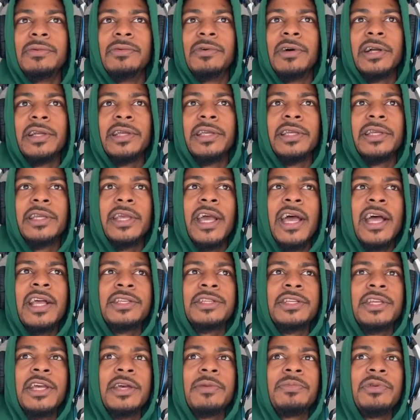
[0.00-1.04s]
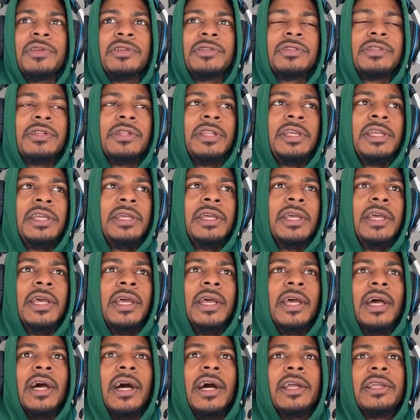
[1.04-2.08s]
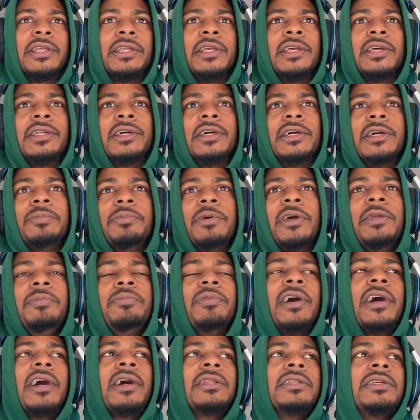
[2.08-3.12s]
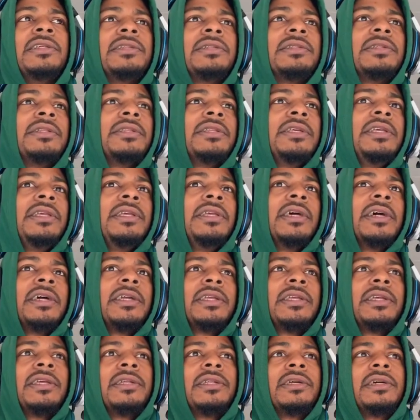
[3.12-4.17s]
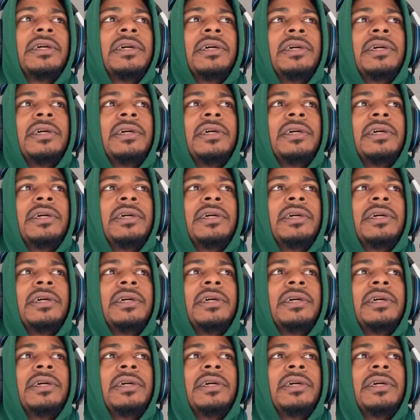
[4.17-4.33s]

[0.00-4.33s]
Well, I get Cash App instantly. I get PayPal instantly. I get